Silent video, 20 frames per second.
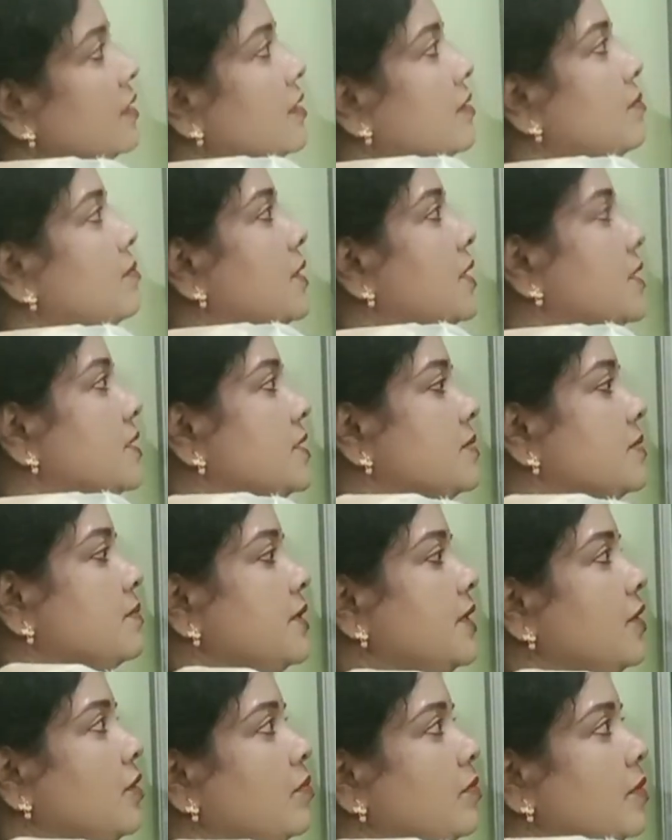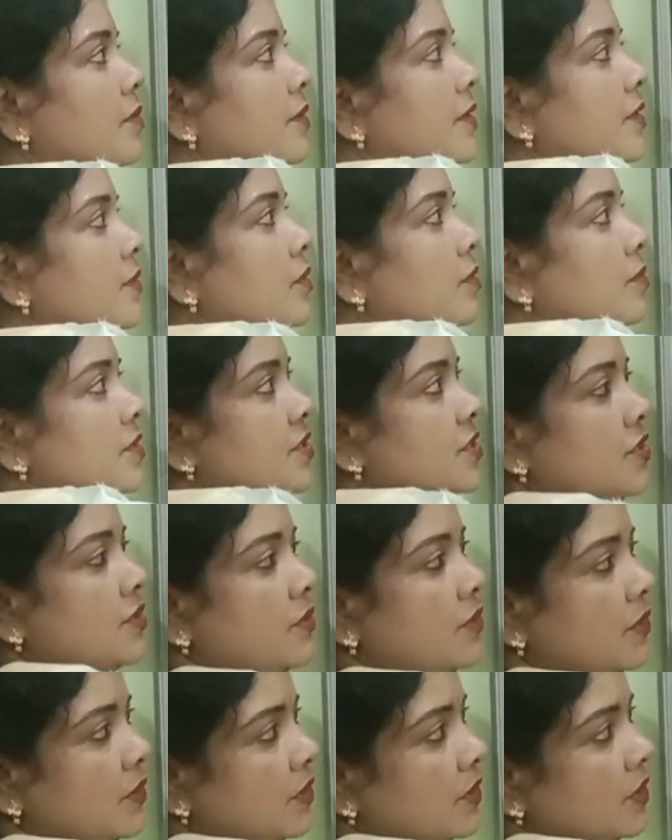plus B complement will be
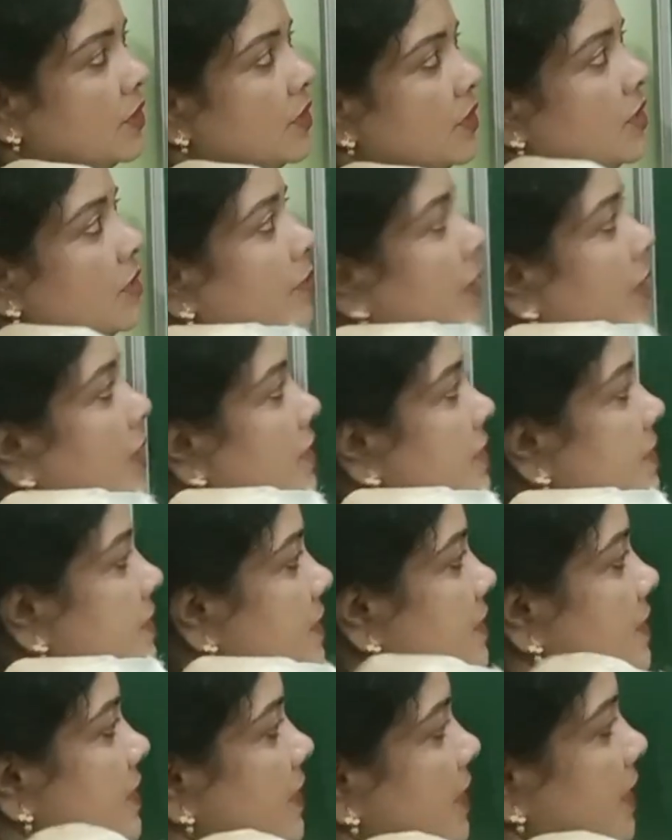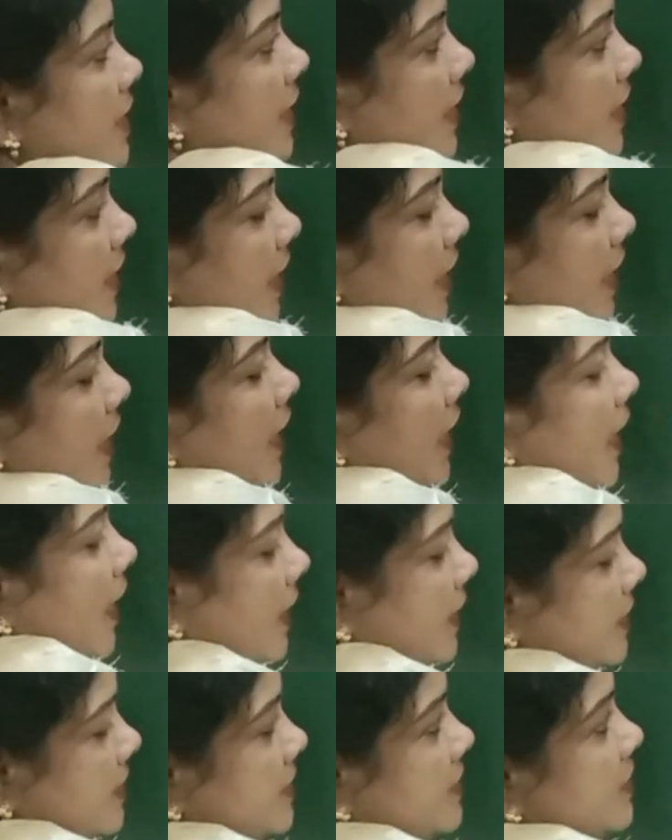0 plus
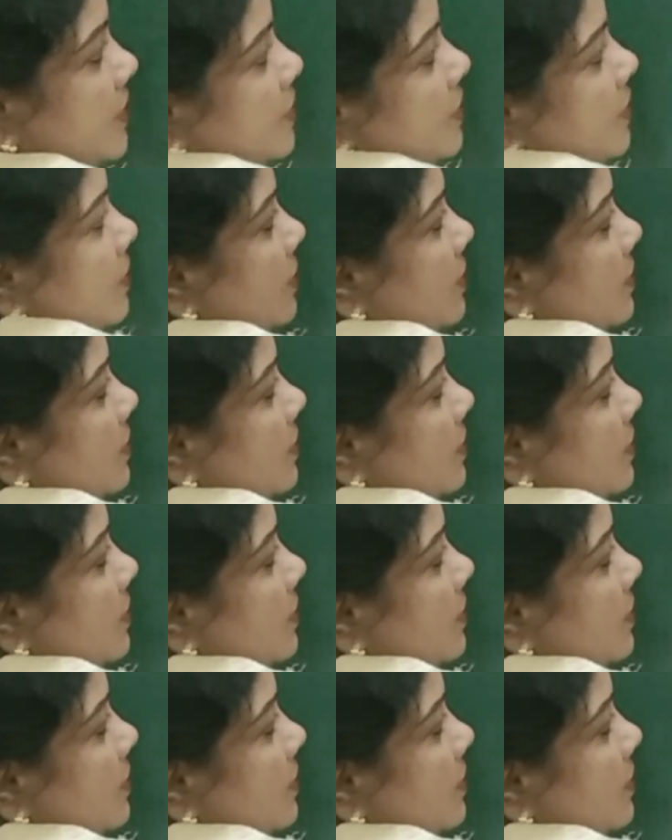A is 0